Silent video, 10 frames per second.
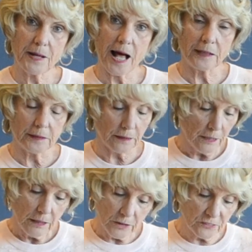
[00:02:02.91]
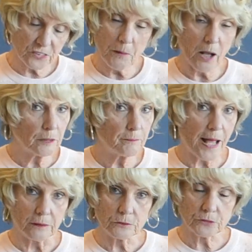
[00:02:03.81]
palette in small
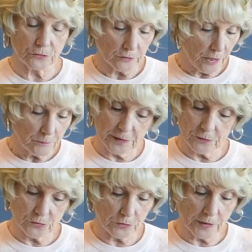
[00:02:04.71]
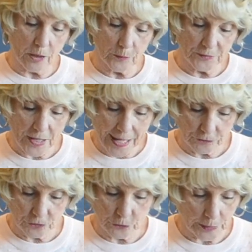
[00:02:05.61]
amounts, because you can always
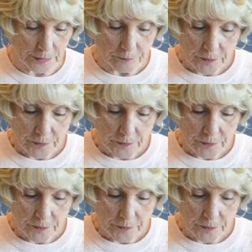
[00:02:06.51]
add to it.